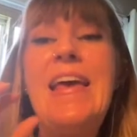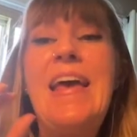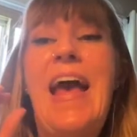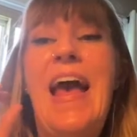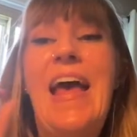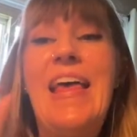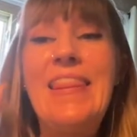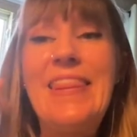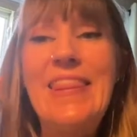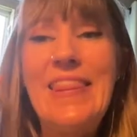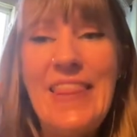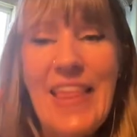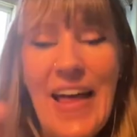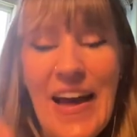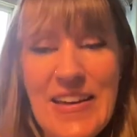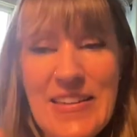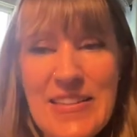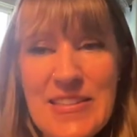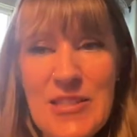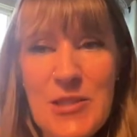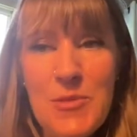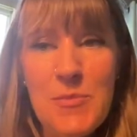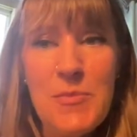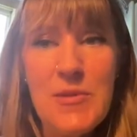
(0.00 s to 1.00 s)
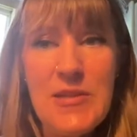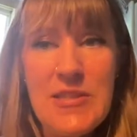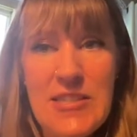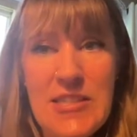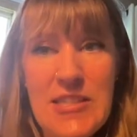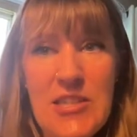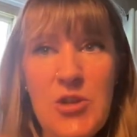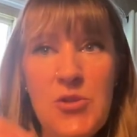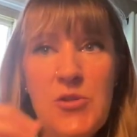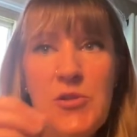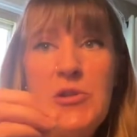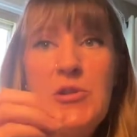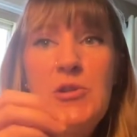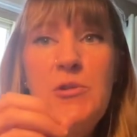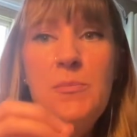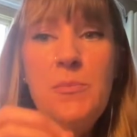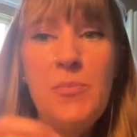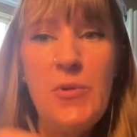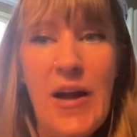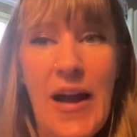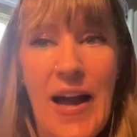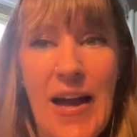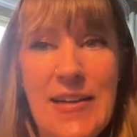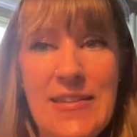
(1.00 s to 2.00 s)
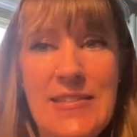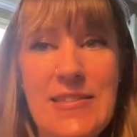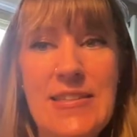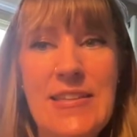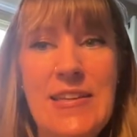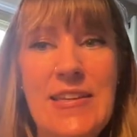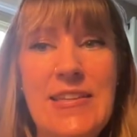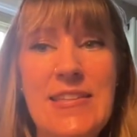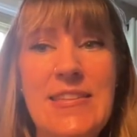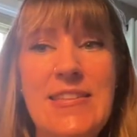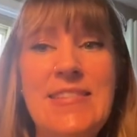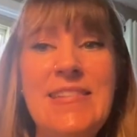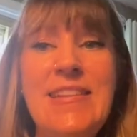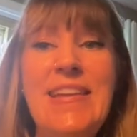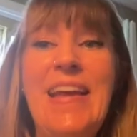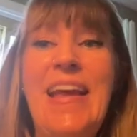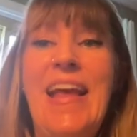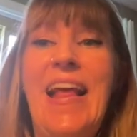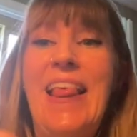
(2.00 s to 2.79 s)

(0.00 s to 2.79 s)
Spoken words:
And that is a material practice